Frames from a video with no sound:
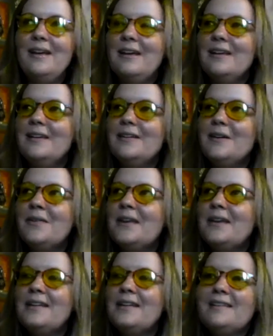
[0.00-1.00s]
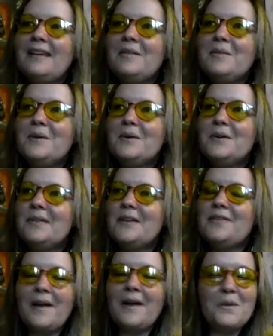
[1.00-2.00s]
they
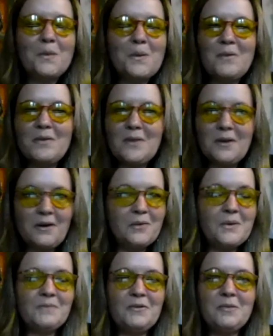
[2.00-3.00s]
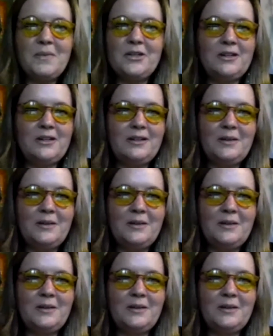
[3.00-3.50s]
found their own information.